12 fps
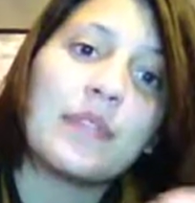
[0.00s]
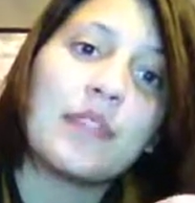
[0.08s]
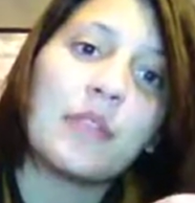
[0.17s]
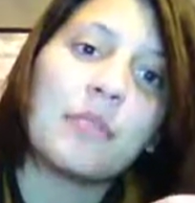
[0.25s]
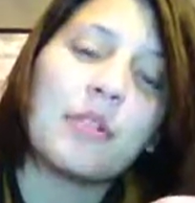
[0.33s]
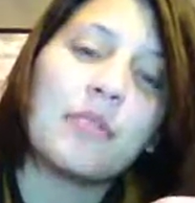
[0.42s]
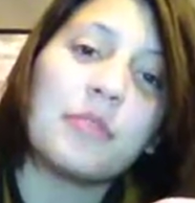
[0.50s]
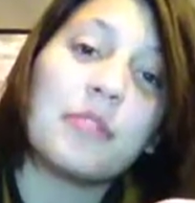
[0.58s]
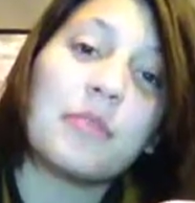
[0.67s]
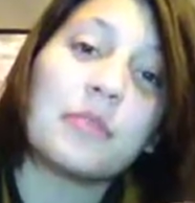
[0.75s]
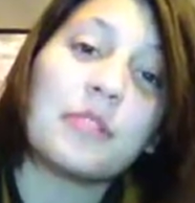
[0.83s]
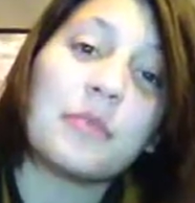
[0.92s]
I'd probably
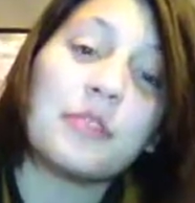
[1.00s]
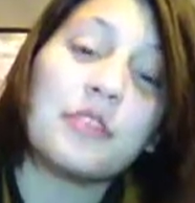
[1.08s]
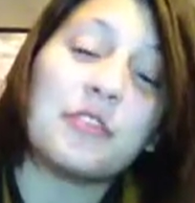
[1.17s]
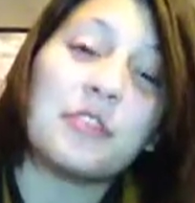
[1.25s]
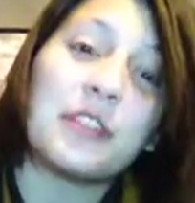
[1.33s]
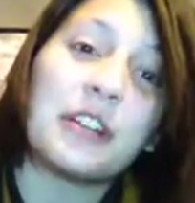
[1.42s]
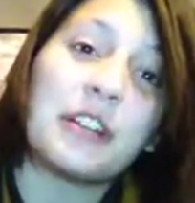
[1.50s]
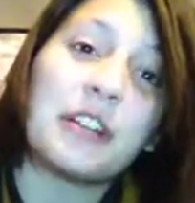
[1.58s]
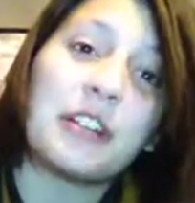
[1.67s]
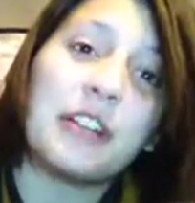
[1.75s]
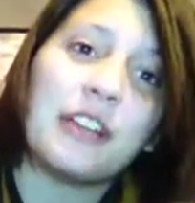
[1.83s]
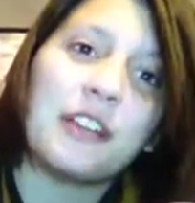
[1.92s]
go with something
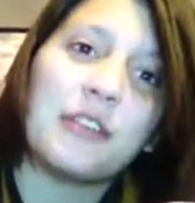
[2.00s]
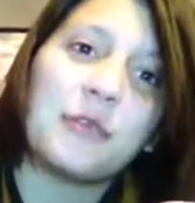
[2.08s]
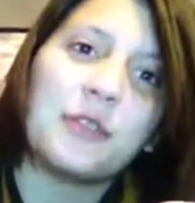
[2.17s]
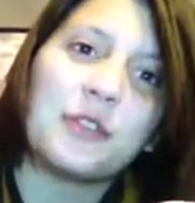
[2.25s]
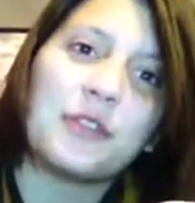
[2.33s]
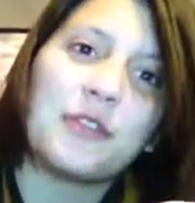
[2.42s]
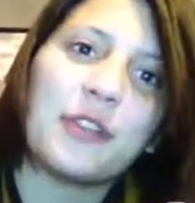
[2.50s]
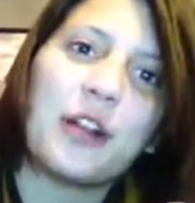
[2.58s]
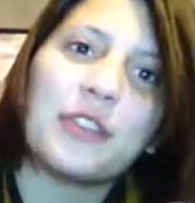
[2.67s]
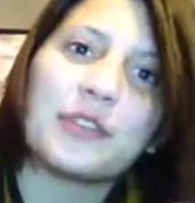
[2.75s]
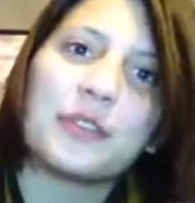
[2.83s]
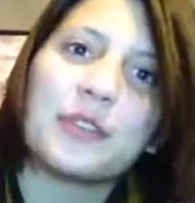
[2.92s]
generic like The Wizard of
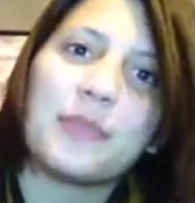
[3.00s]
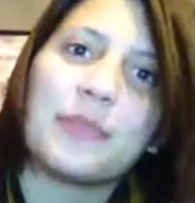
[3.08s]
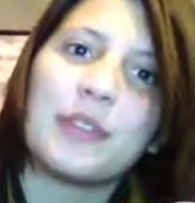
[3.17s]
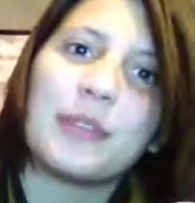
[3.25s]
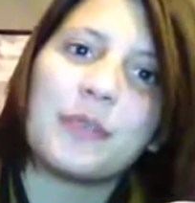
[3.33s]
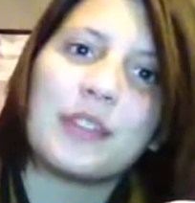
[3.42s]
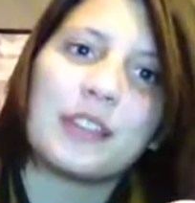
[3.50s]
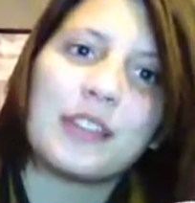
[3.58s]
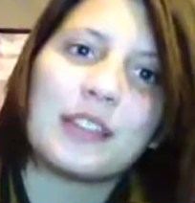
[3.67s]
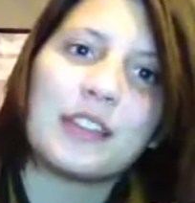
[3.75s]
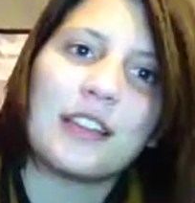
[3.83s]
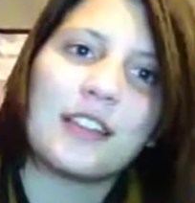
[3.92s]
Oz or something, because
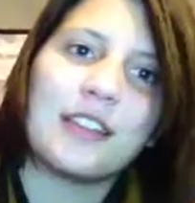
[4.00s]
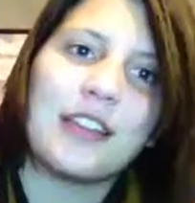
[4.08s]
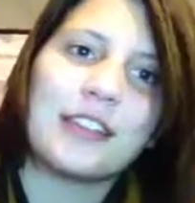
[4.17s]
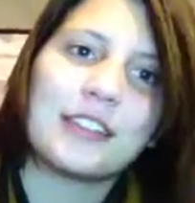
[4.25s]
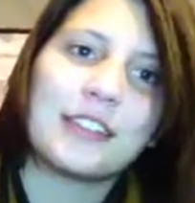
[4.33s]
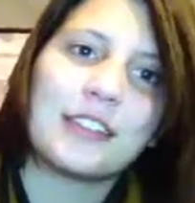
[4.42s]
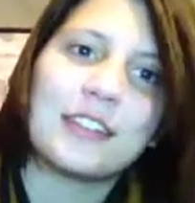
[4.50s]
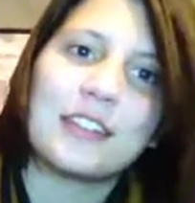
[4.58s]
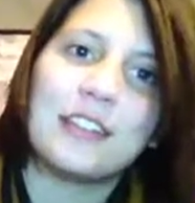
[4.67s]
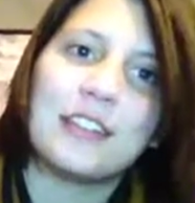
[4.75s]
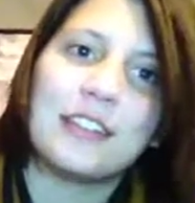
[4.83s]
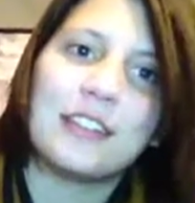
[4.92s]
that's like a classic,
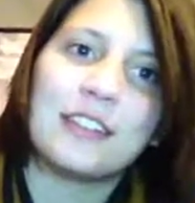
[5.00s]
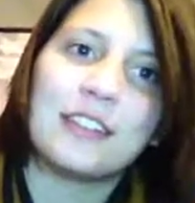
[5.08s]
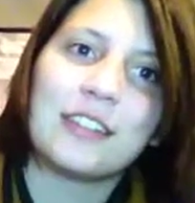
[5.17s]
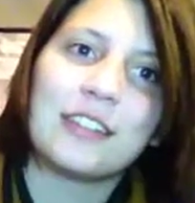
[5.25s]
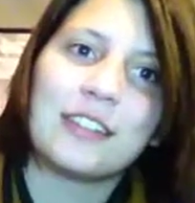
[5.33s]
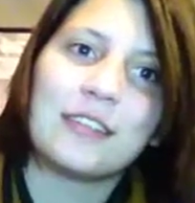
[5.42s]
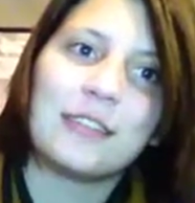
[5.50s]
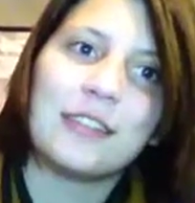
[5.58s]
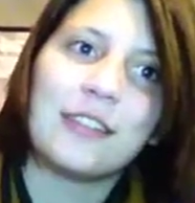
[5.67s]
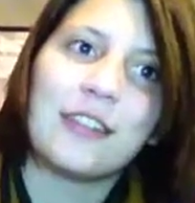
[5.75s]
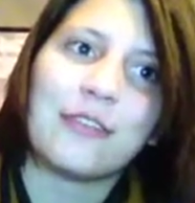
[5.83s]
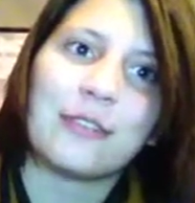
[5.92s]
and it
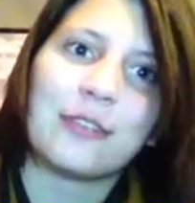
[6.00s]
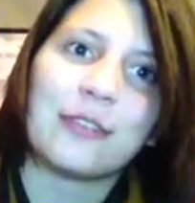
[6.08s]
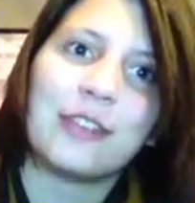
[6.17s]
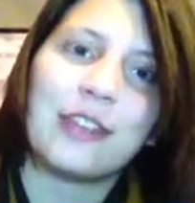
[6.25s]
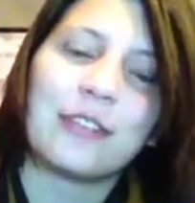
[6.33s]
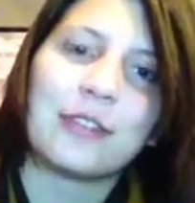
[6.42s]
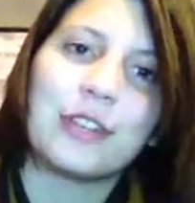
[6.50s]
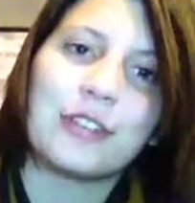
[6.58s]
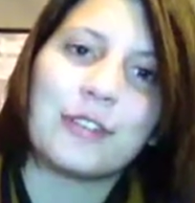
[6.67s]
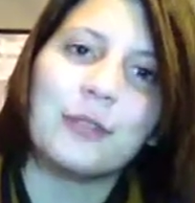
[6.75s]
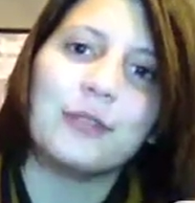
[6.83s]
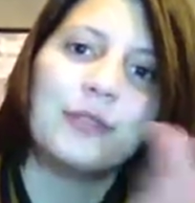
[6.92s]
never gets
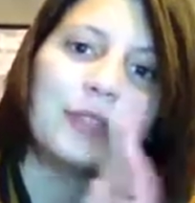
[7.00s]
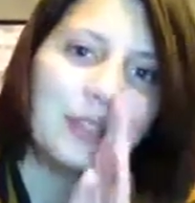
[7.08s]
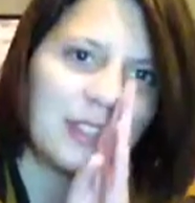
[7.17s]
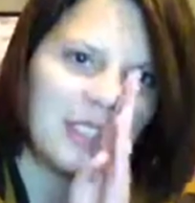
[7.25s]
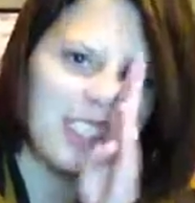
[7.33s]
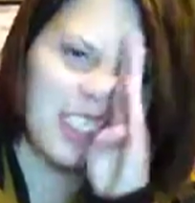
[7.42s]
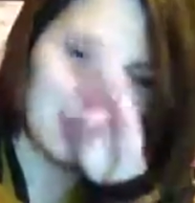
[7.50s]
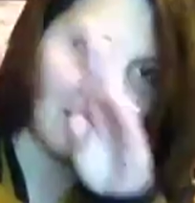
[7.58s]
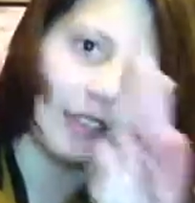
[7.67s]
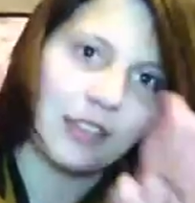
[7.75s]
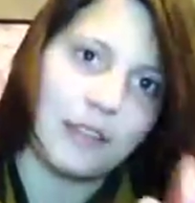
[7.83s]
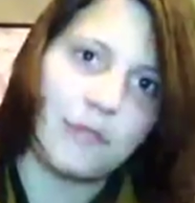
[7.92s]
old, because
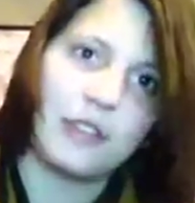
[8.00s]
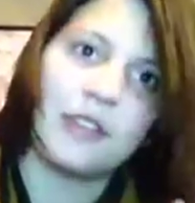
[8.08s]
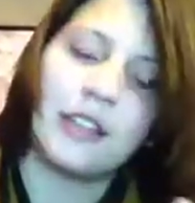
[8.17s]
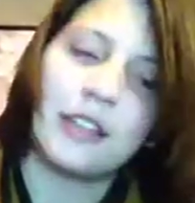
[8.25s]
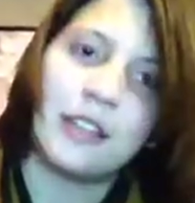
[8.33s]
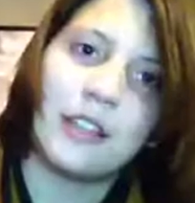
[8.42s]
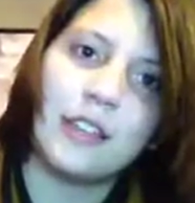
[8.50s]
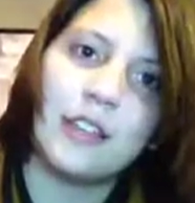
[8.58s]
it's like, what, like